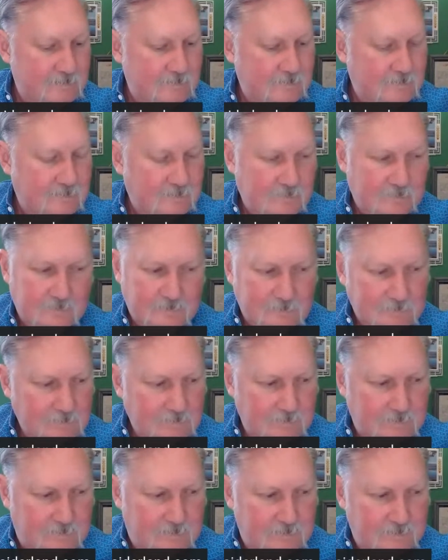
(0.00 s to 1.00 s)

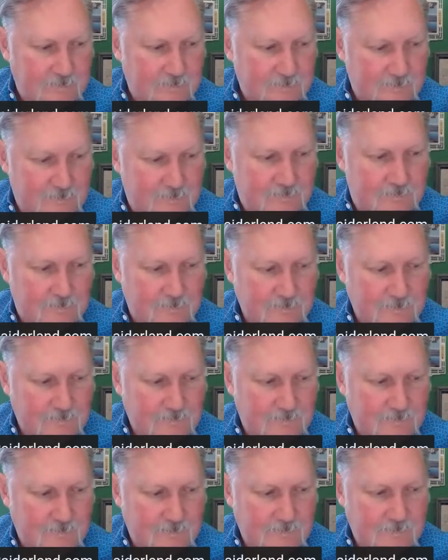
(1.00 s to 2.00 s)

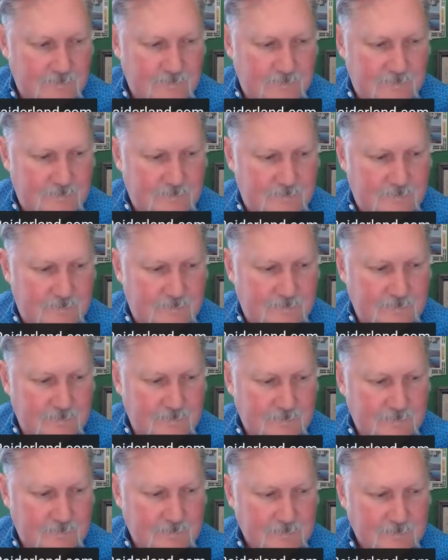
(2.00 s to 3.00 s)

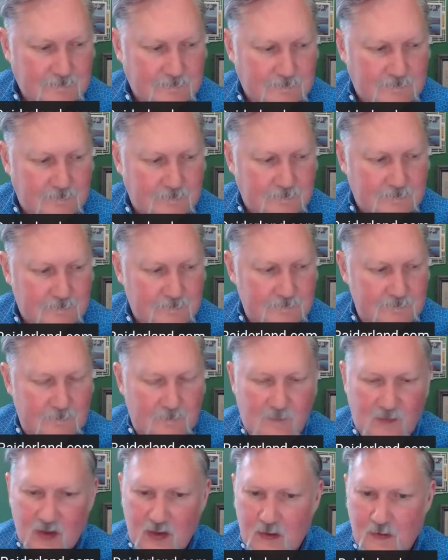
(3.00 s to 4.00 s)

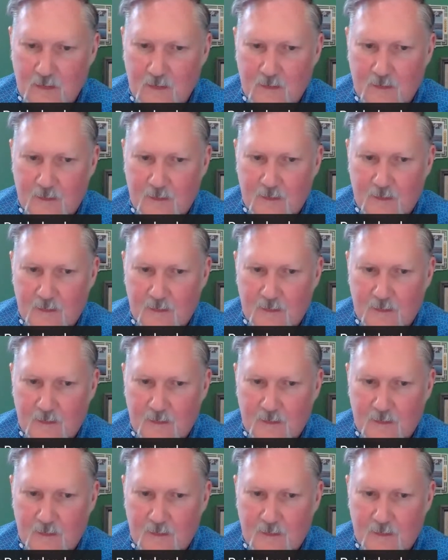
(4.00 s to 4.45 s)
(no one is talking)